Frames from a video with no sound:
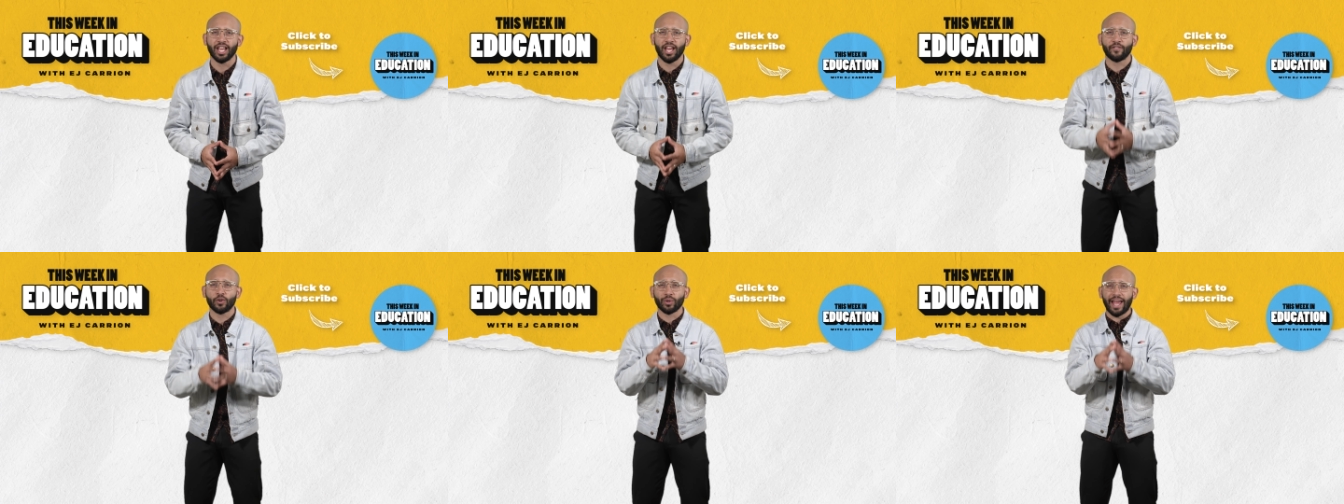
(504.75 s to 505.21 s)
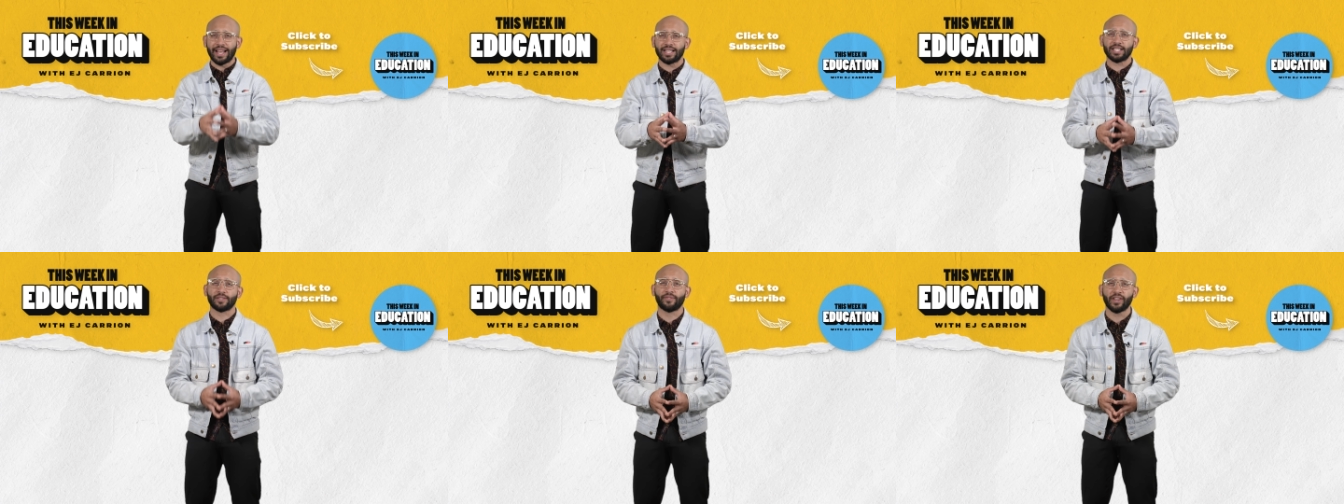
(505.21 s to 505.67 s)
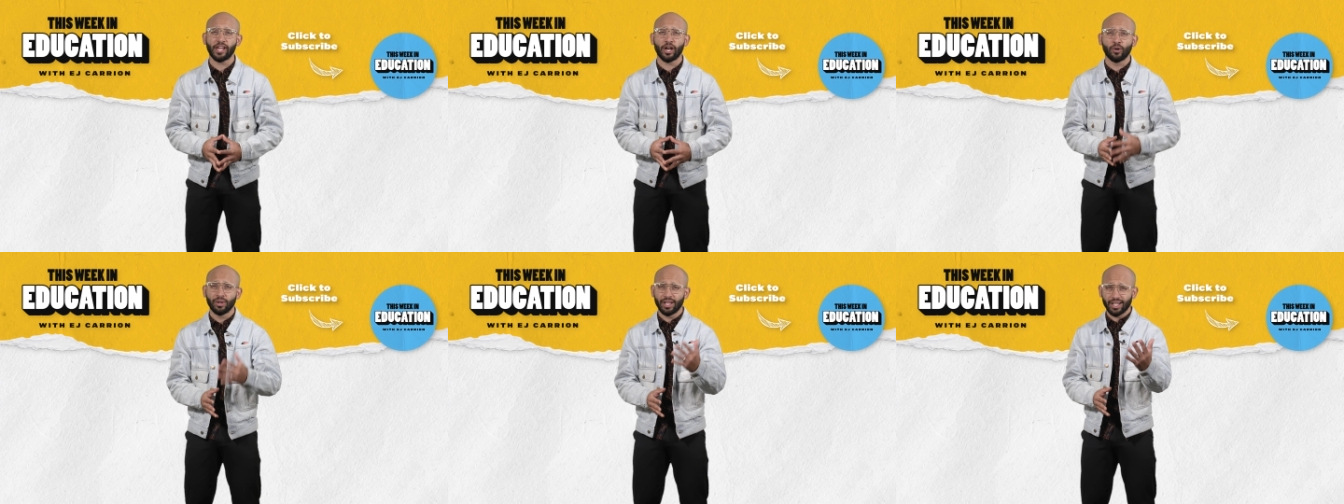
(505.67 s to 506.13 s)
If you like this
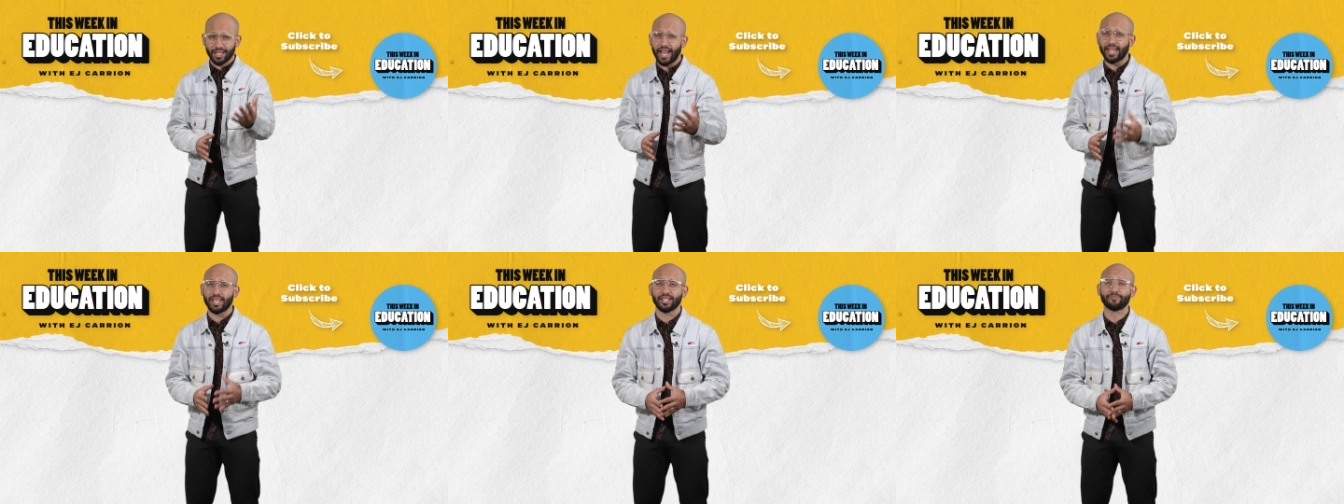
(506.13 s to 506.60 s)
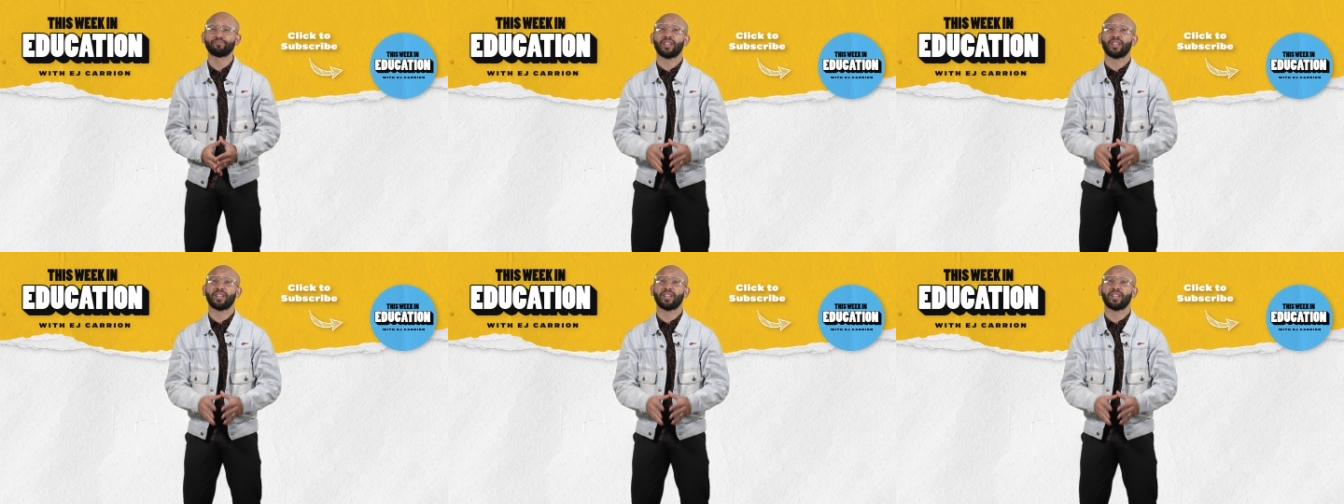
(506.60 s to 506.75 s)
video, like it.